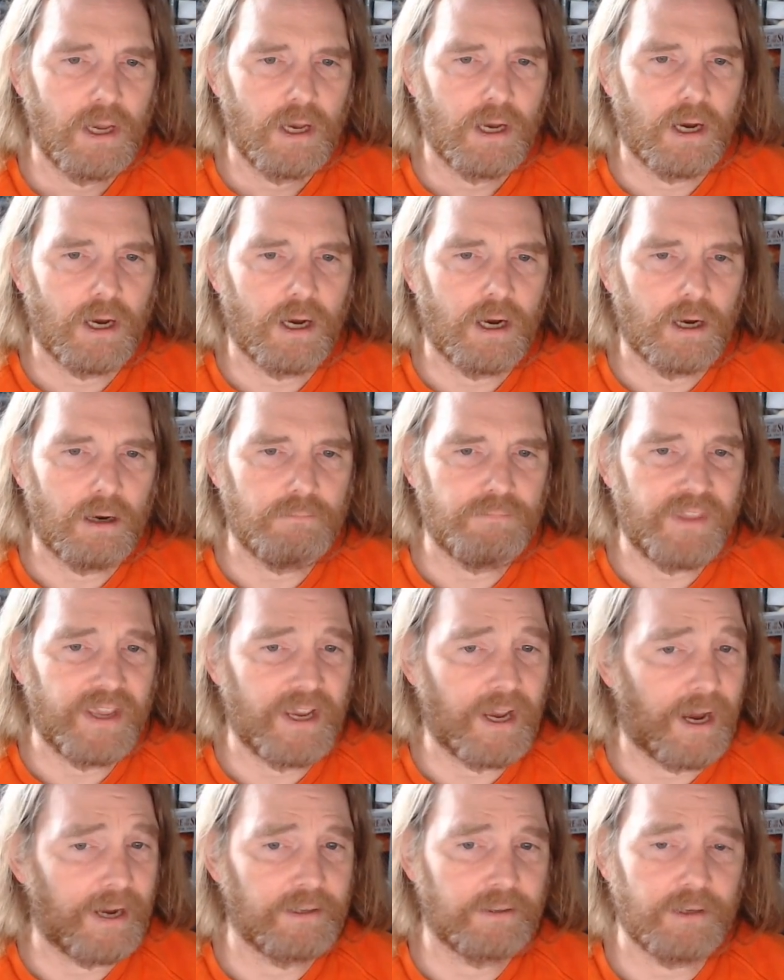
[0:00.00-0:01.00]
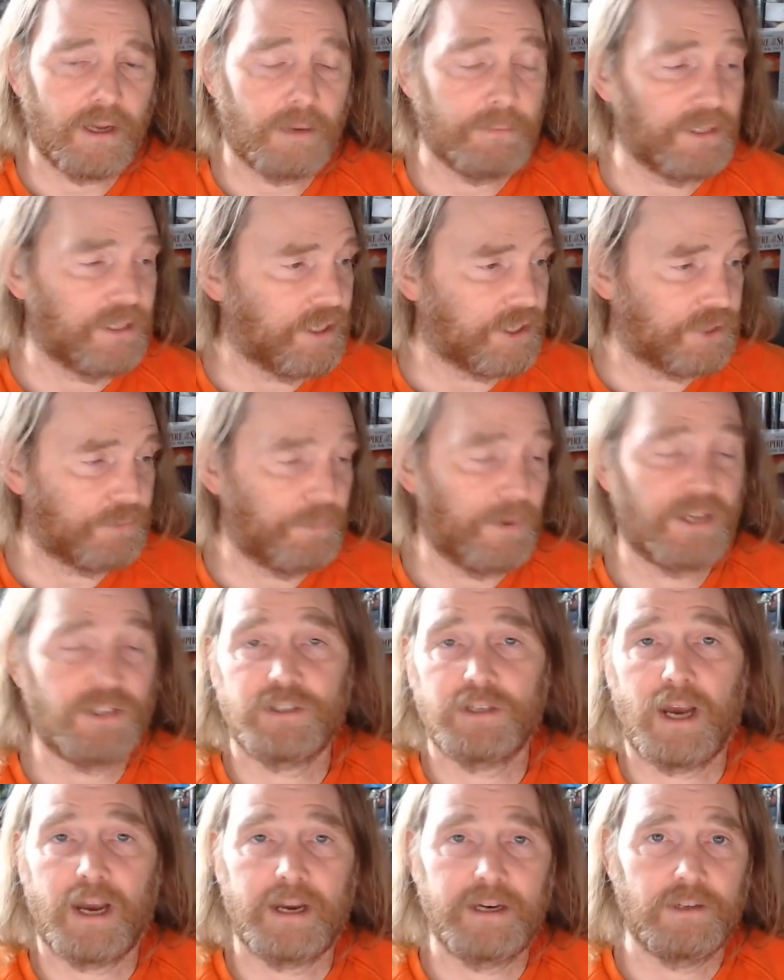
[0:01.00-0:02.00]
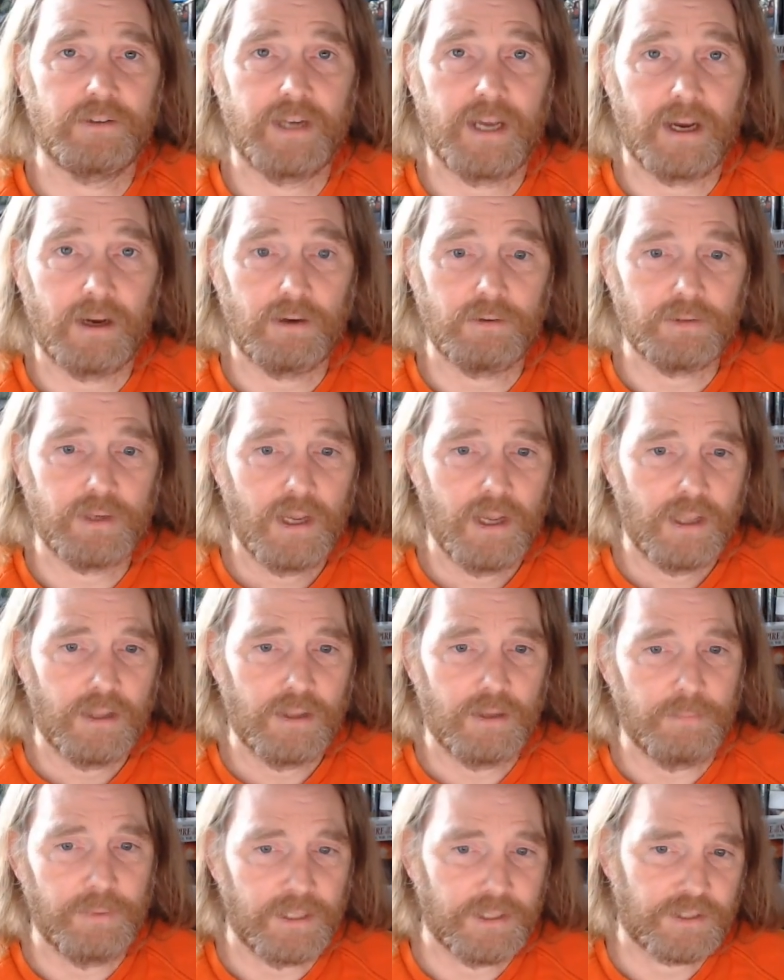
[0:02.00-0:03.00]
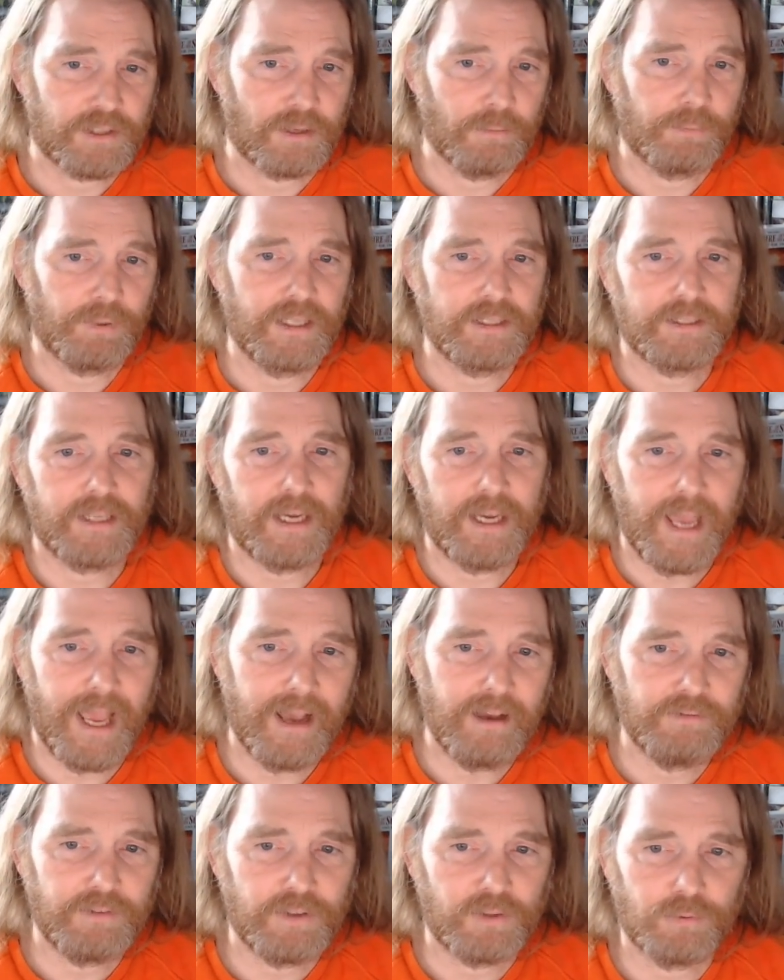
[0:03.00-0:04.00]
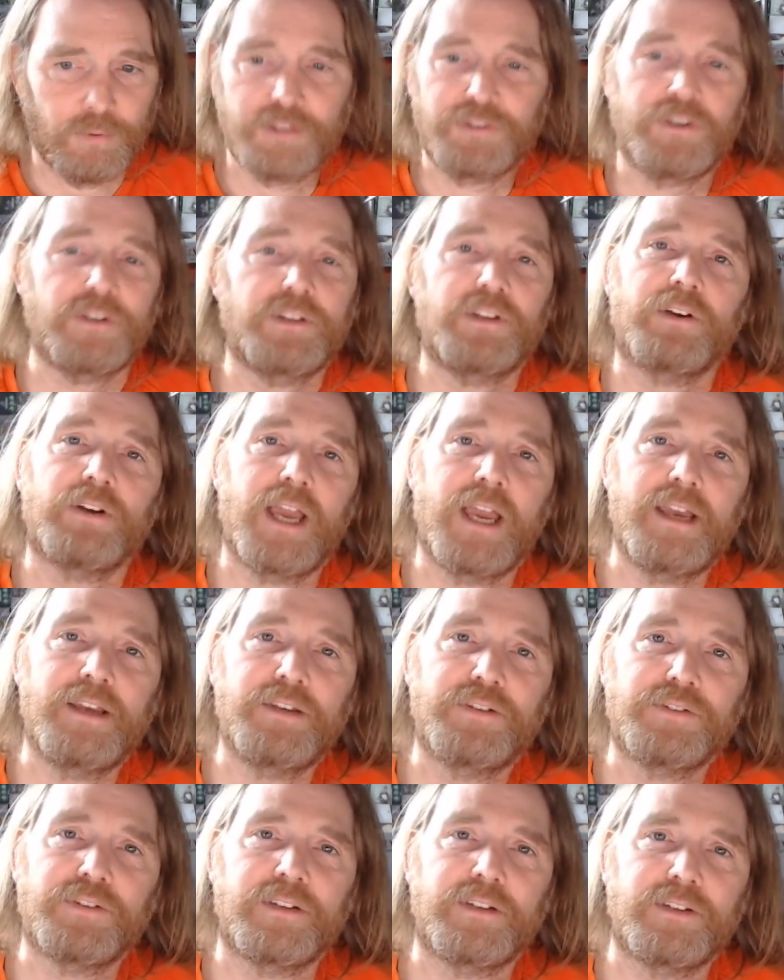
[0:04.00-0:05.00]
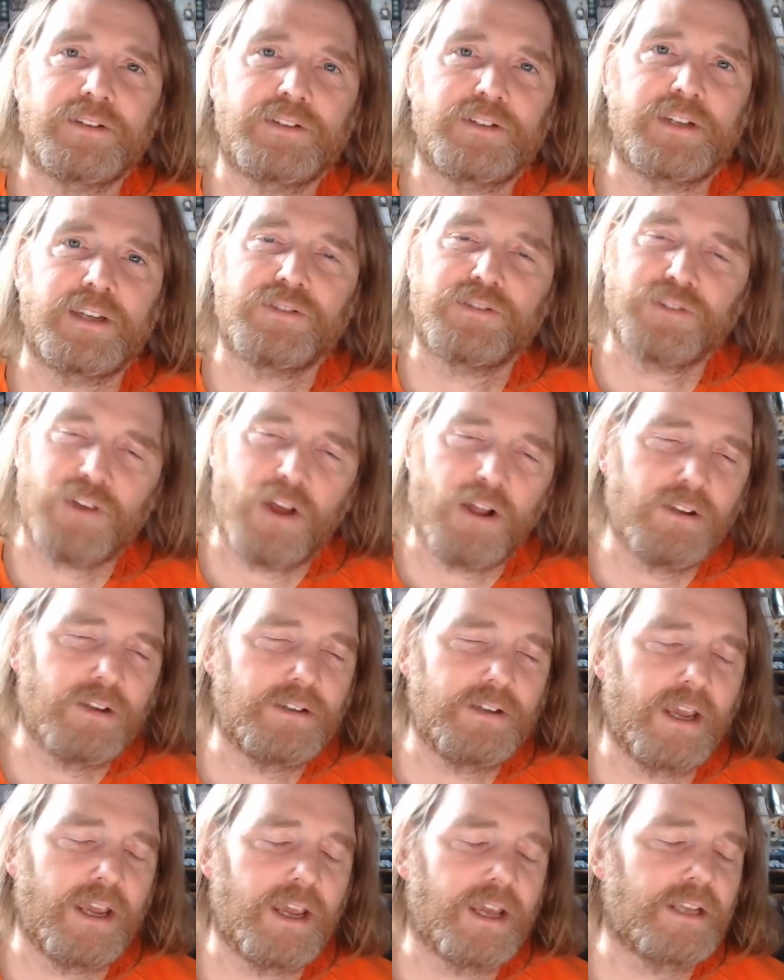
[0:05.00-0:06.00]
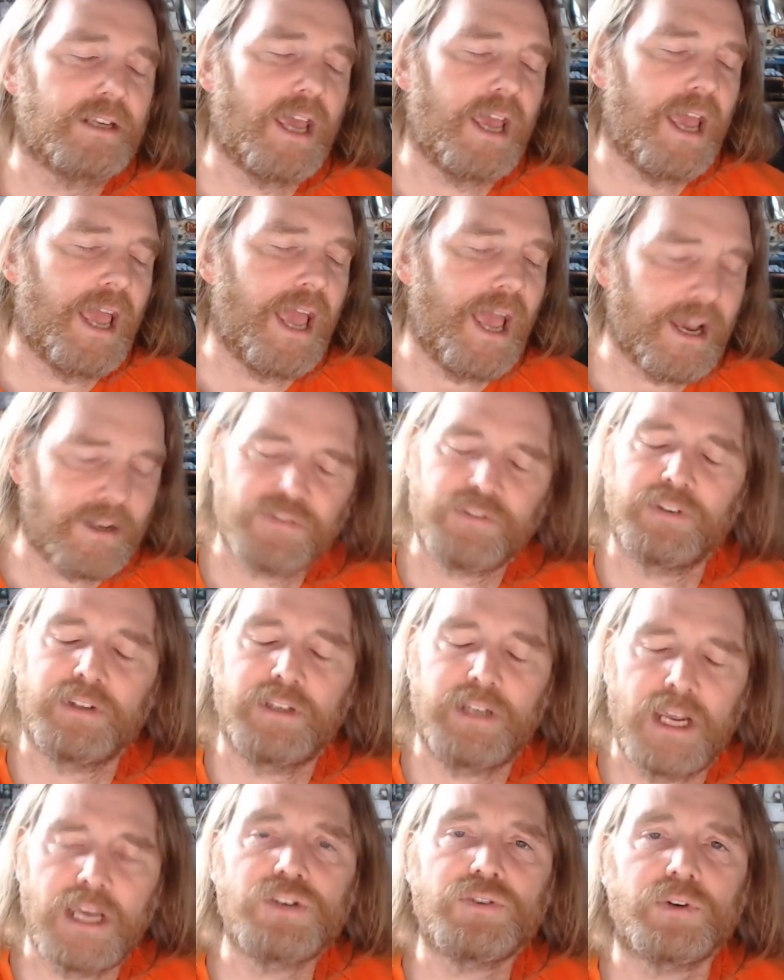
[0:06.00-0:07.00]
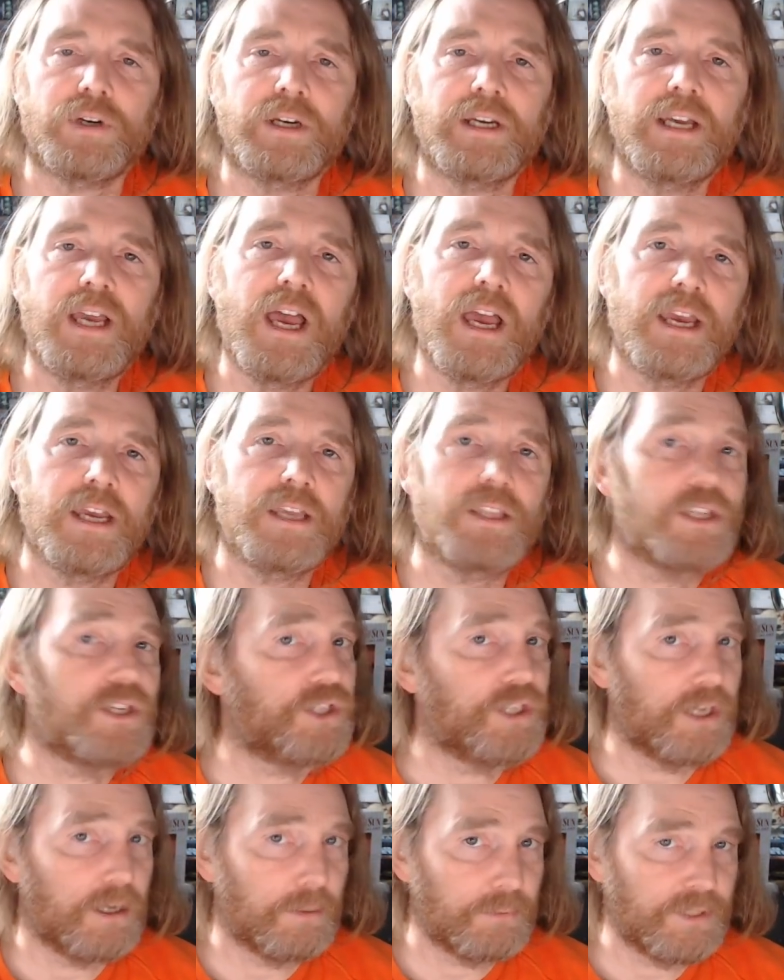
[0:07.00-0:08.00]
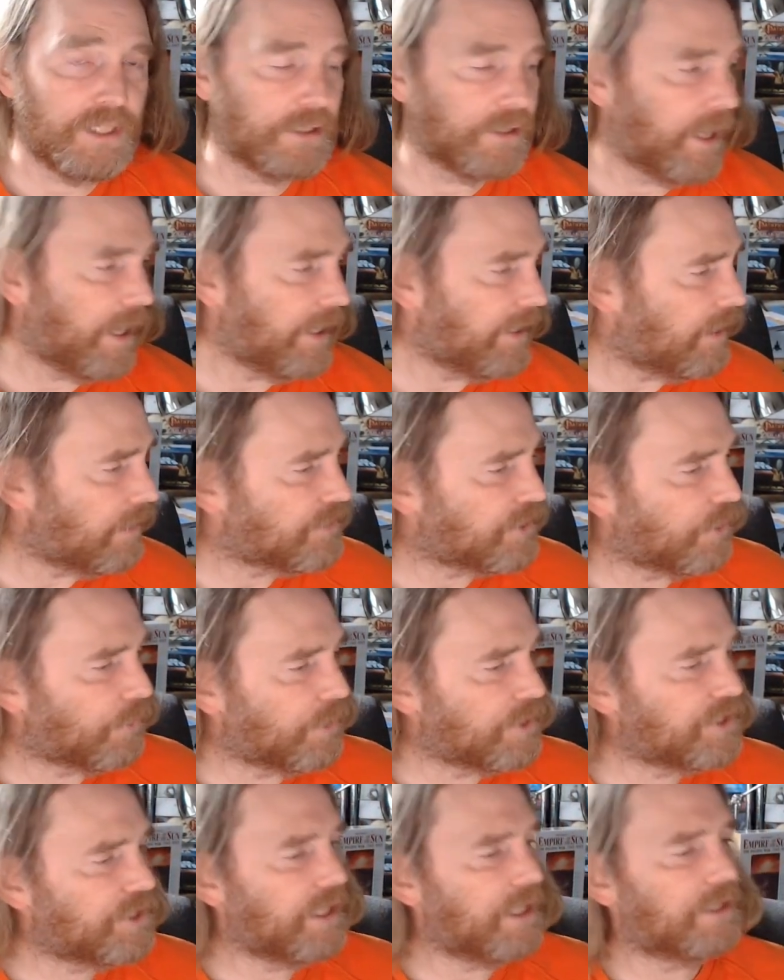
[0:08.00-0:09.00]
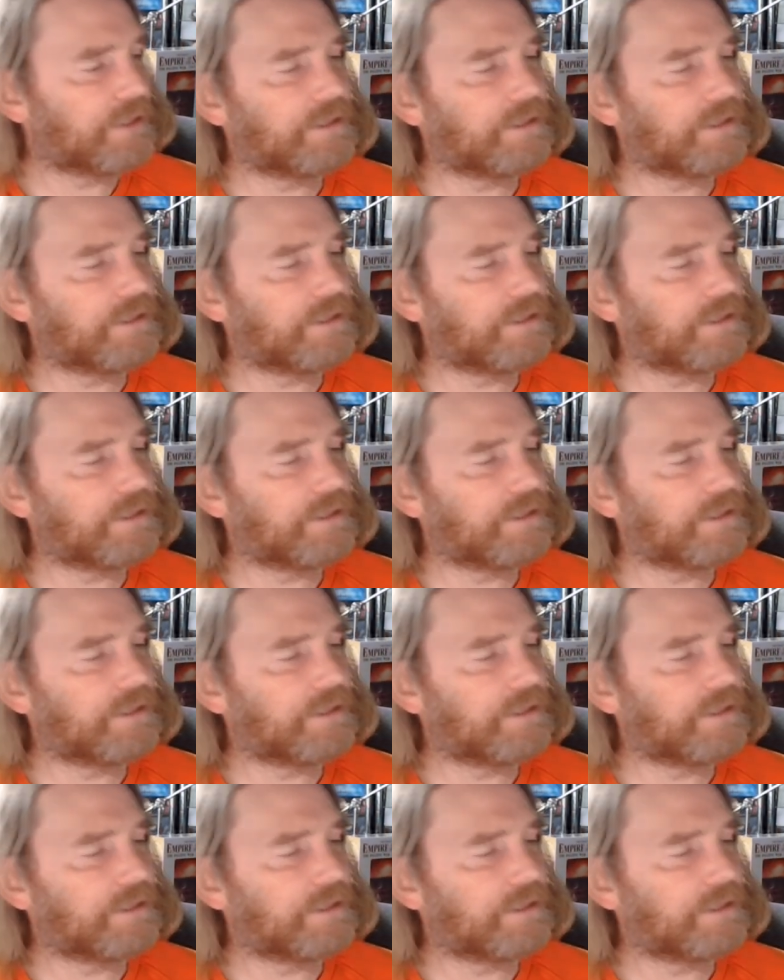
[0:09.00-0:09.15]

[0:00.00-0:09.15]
Um, they ironed, I mean, the expansion ironed out the biggest complaint I have and rusted their case that it's a solid and excellent entry in the GMT lineup. So once again,